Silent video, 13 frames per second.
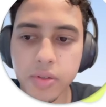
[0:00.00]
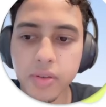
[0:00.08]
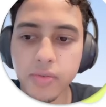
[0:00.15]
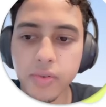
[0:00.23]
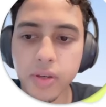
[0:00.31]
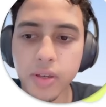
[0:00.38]
if
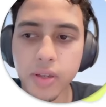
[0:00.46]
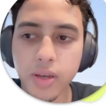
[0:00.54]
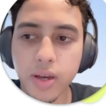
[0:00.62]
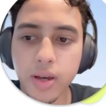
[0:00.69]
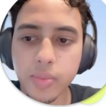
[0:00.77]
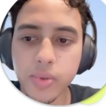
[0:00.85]
we can
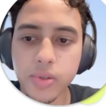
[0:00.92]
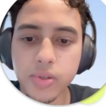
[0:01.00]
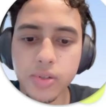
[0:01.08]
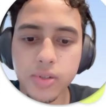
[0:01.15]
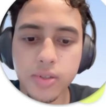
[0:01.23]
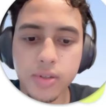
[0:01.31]
copy
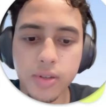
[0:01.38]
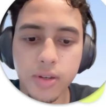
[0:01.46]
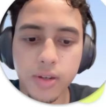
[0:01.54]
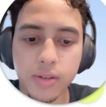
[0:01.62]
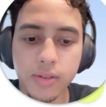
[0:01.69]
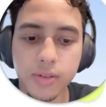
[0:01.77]
just the
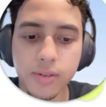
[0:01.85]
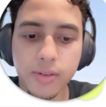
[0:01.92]
text.